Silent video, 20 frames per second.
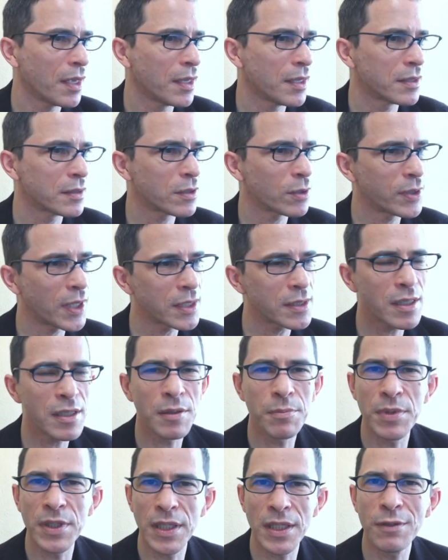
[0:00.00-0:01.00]
So that's going
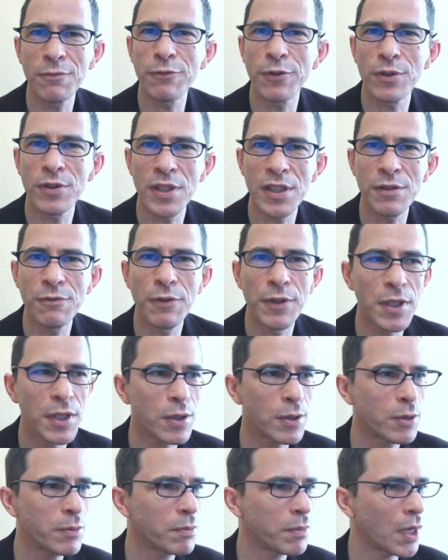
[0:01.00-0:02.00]
to be it for this
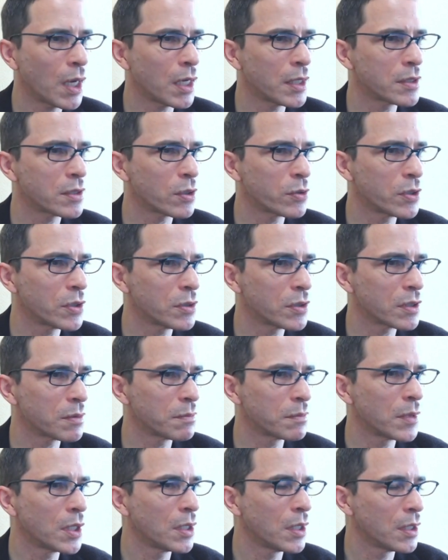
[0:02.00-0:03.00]
video. I showed you
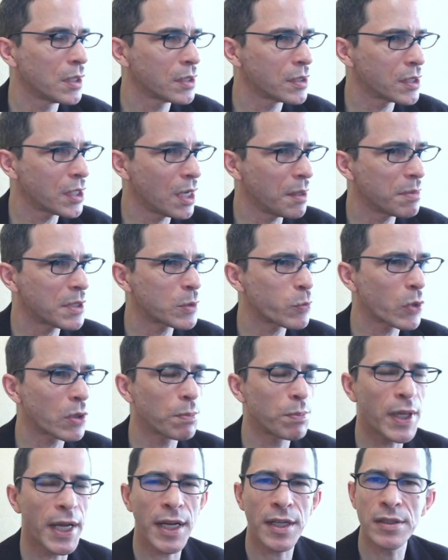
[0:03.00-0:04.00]
some shapes where
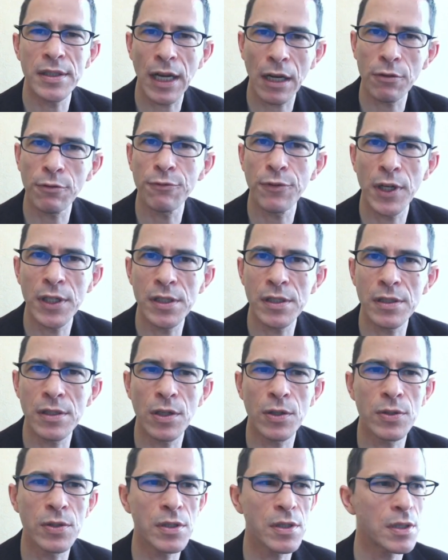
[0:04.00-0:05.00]
black sacrificed
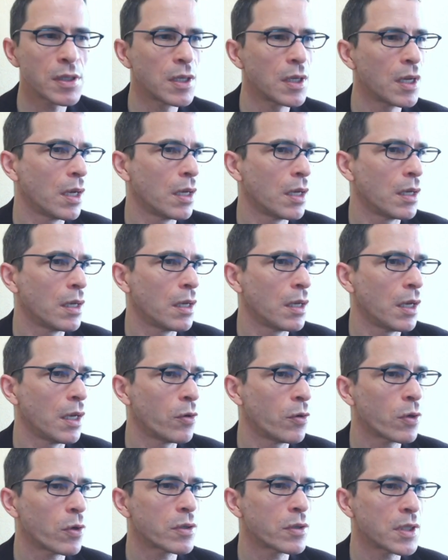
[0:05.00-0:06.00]
stones
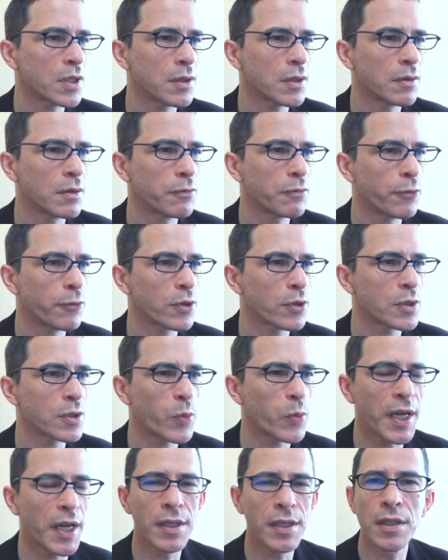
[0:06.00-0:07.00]
in order to force
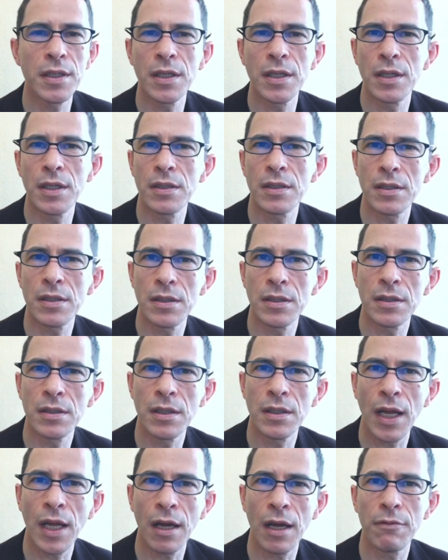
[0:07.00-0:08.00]
white to
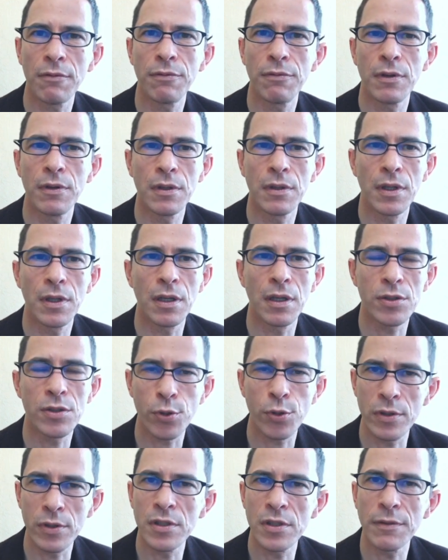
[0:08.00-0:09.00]
have a
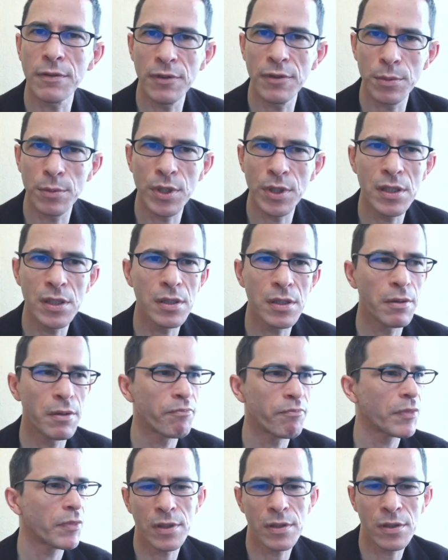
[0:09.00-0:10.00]
shortage of liberties.
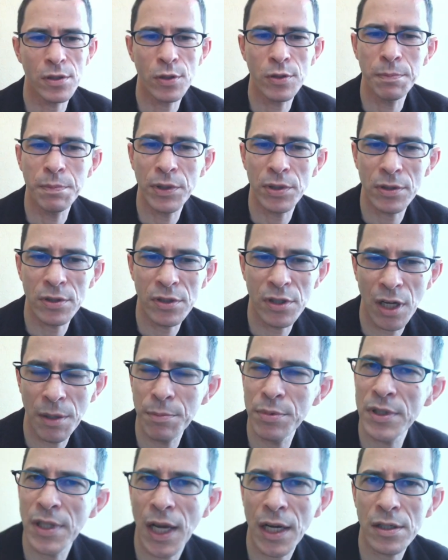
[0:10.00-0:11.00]
The stone pillar shape
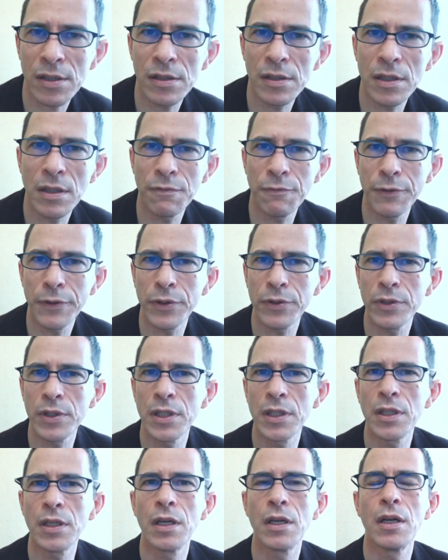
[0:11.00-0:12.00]
is actually a
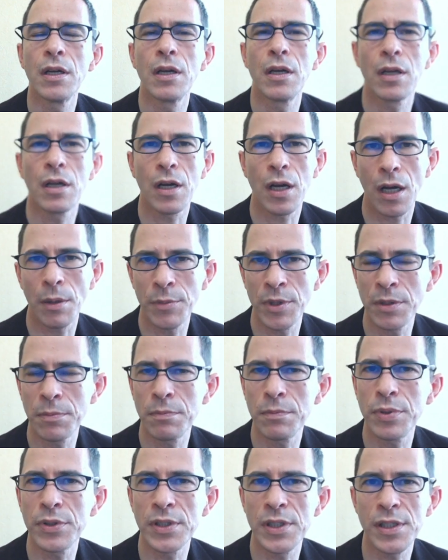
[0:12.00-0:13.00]
fairly
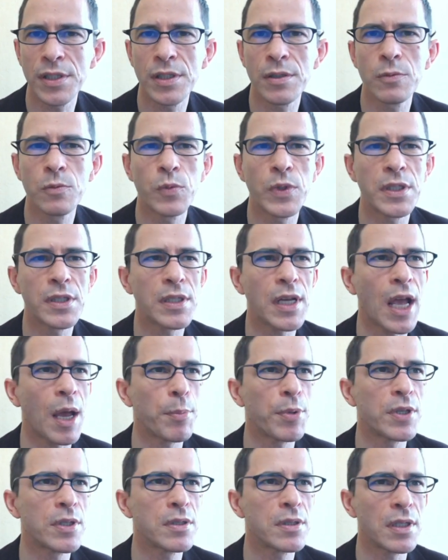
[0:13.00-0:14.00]
common position which
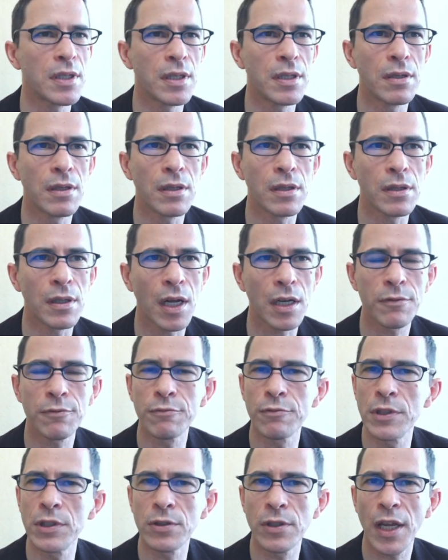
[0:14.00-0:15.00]
happens in a lot of
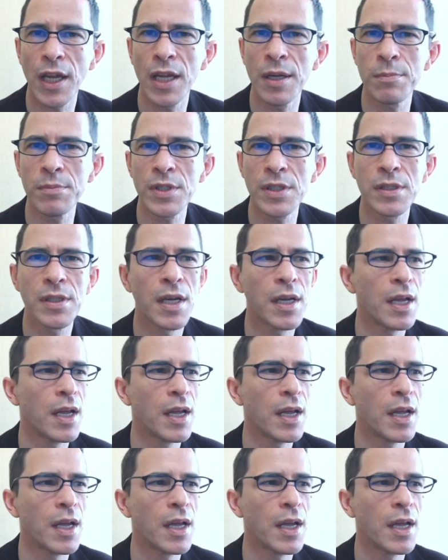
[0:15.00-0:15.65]
real games,